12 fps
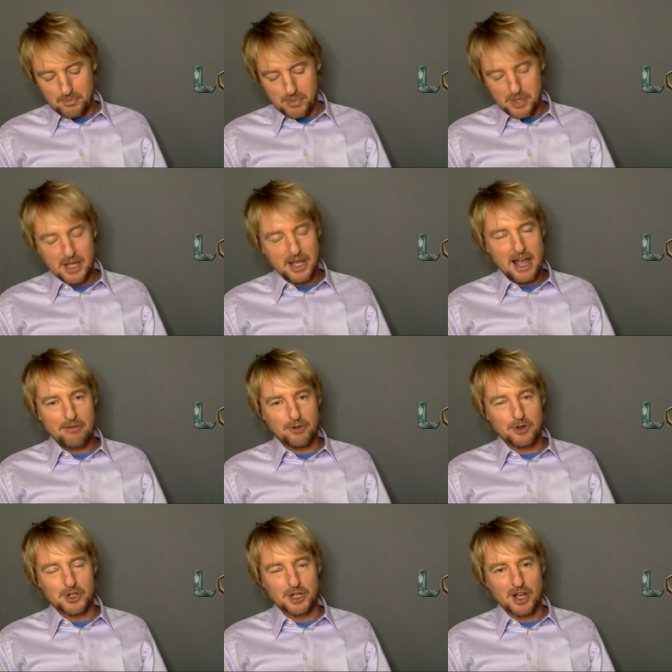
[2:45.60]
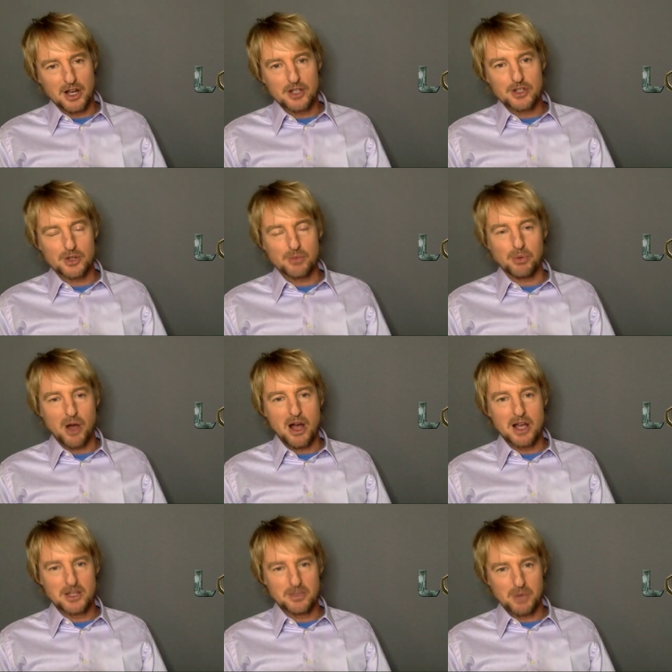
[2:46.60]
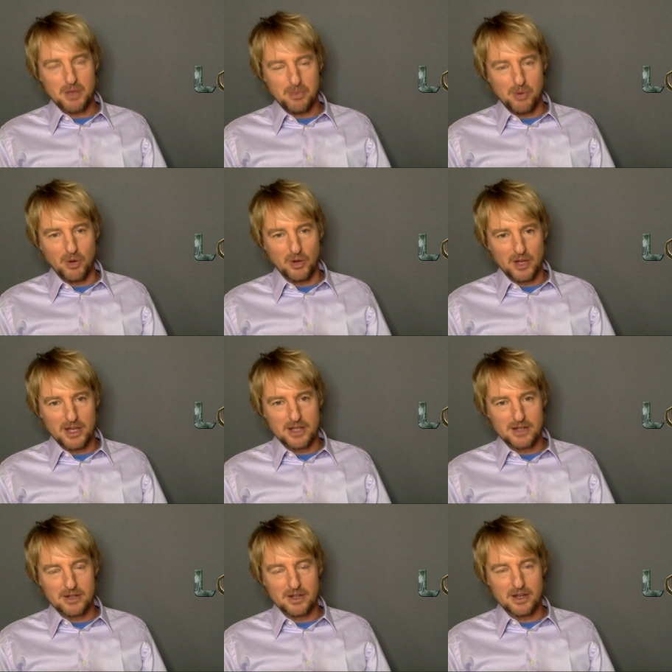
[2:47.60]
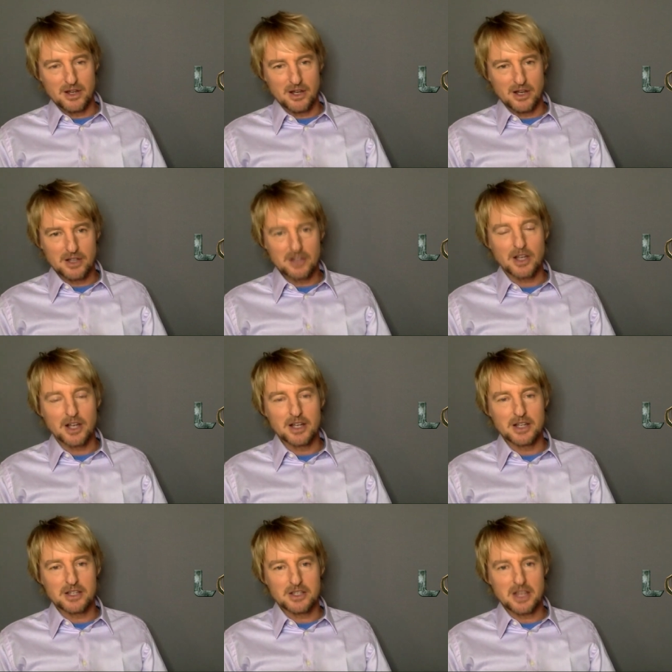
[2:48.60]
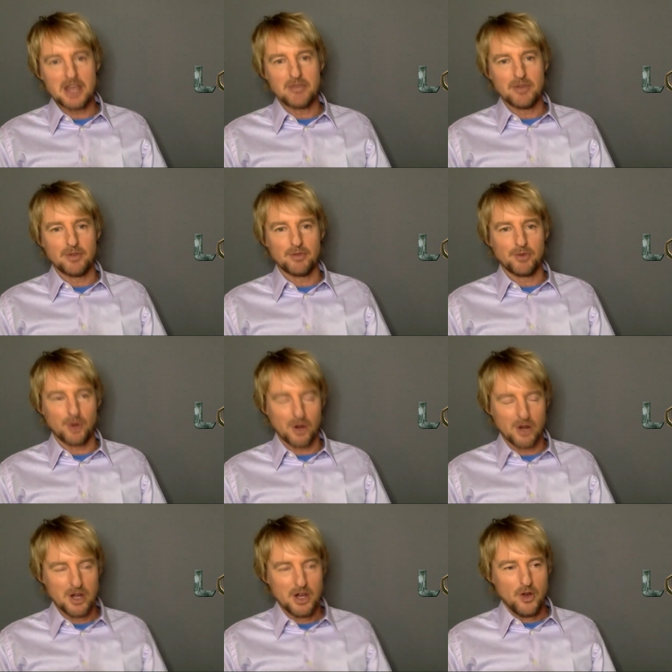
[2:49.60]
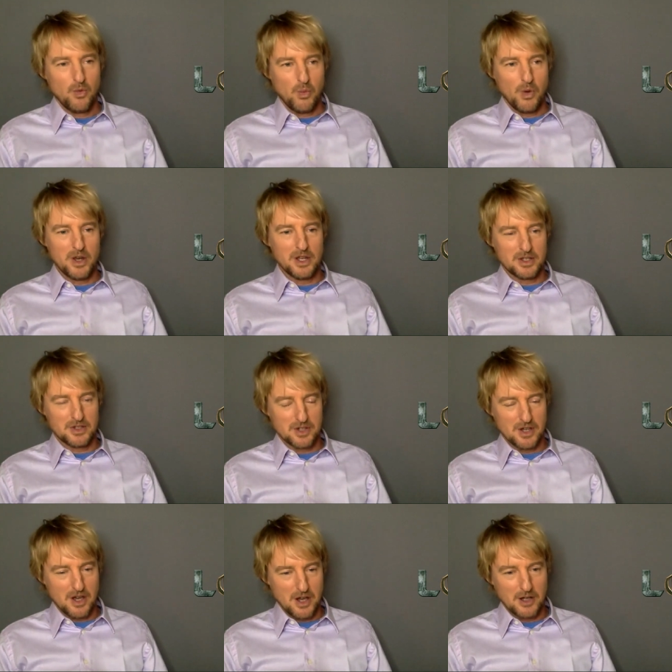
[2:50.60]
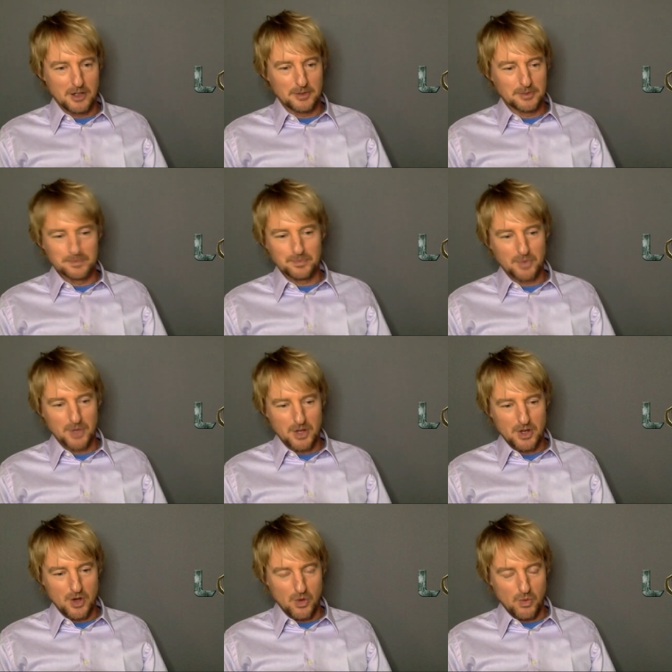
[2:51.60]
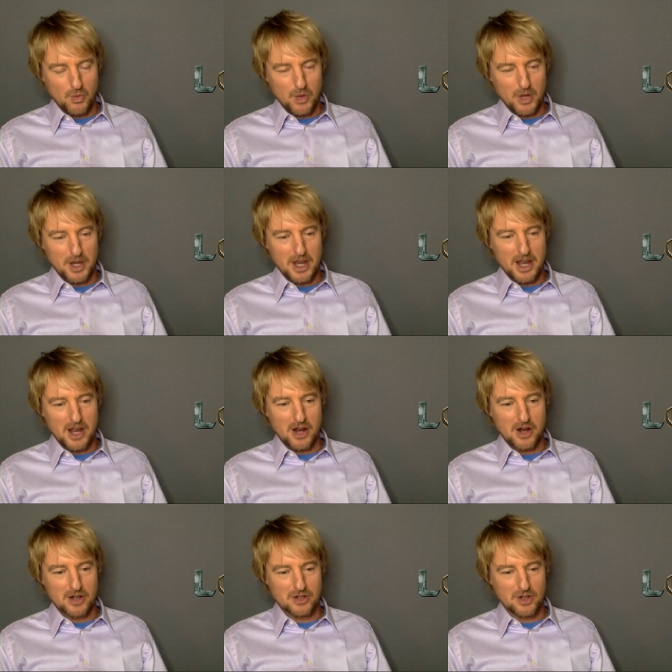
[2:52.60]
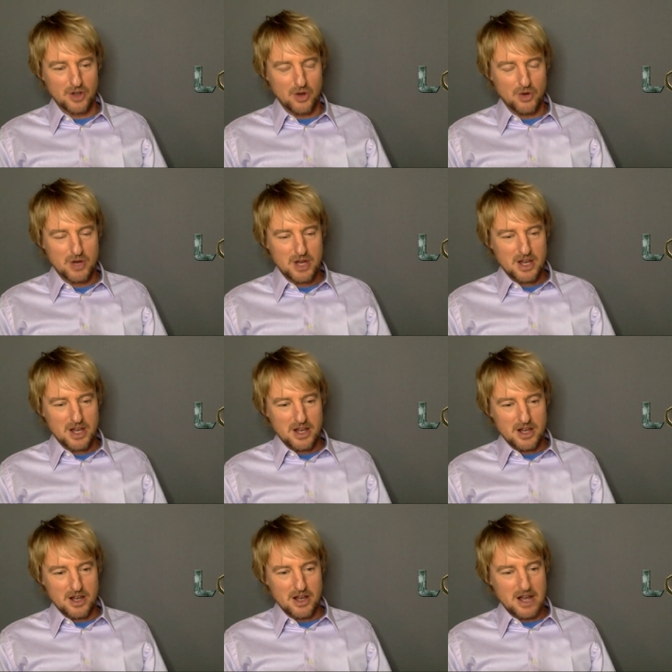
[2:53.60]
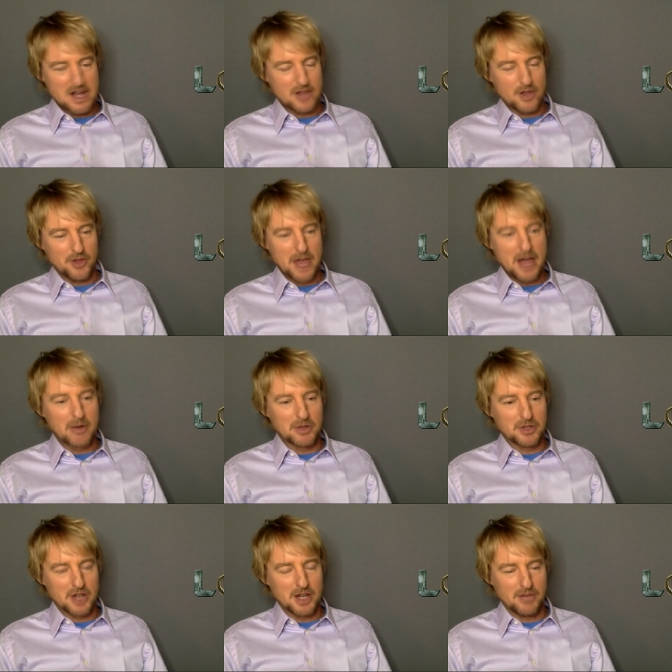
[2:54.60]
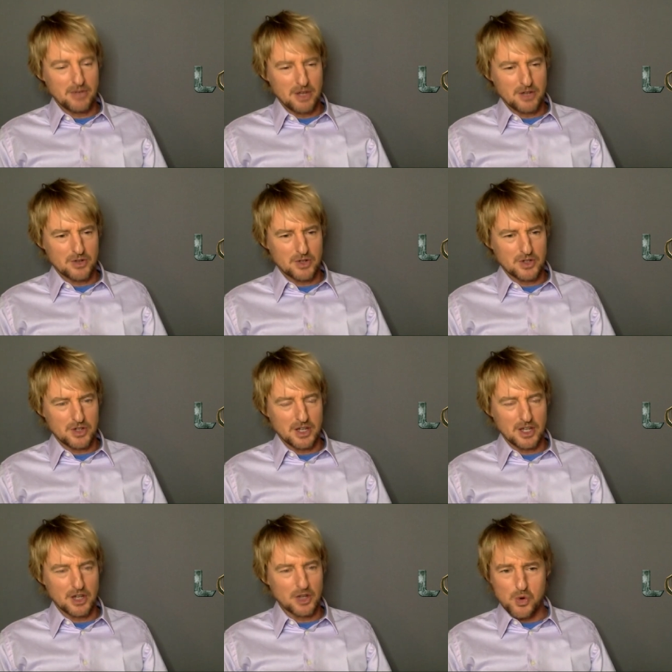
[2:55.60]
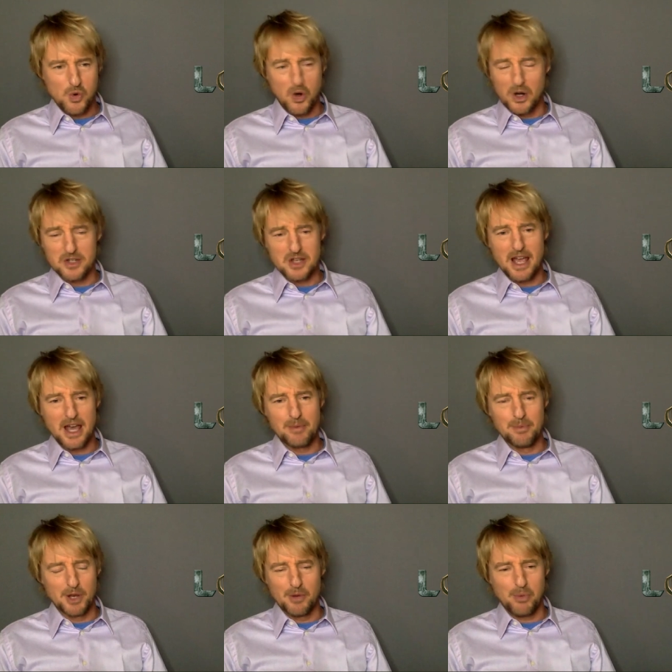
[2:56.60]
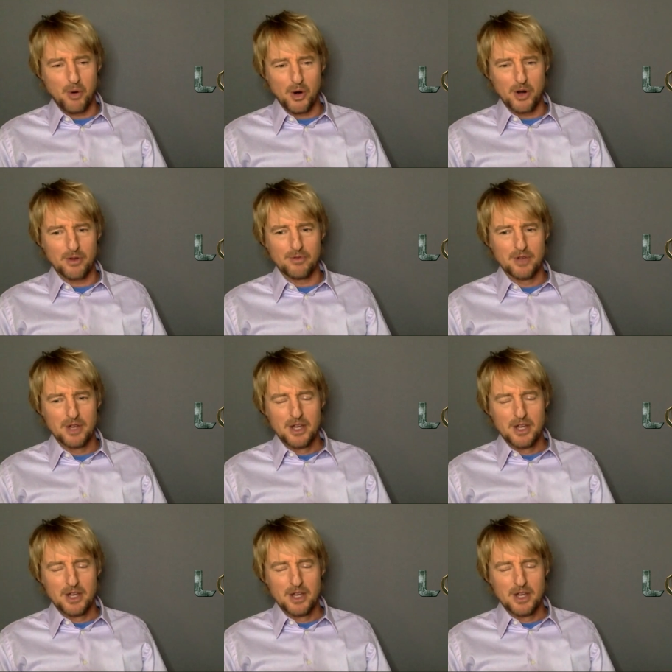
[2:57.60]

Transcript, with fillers: big effort to kind of surprise people and uh, to kind of save it for when it's um, you know when it airs. So uh, I thought that was kind of interesting and cool because I hadn't been a part of